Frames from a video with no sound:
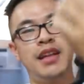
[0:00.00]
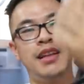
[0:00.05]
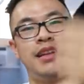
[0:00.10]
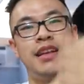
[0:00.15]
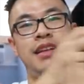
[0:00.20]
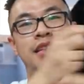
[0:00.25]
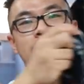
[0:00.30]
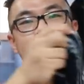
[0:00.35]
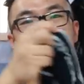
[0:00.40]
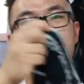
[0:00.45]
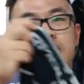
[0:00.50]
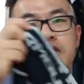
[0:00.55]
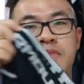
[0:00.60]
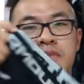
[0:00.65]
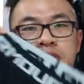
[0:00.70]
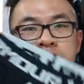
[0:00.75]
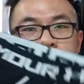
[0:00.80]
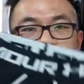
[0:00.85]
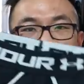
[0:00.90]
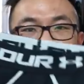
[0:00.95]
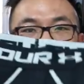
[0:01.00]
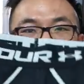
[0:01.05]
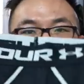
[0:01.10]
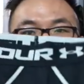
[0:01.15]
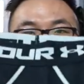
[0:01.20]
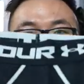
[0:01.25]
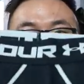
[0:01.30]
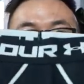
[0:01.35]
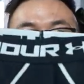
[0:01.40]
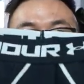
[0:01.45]
And these are so much more
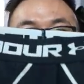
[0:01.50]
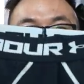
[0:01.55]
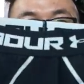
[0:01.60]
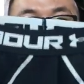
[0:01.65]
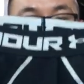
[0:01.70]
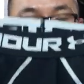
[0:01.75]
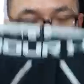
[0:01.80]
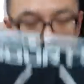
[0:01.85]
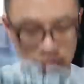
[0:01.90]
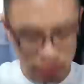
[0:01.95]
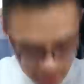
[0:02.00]
easier to wear.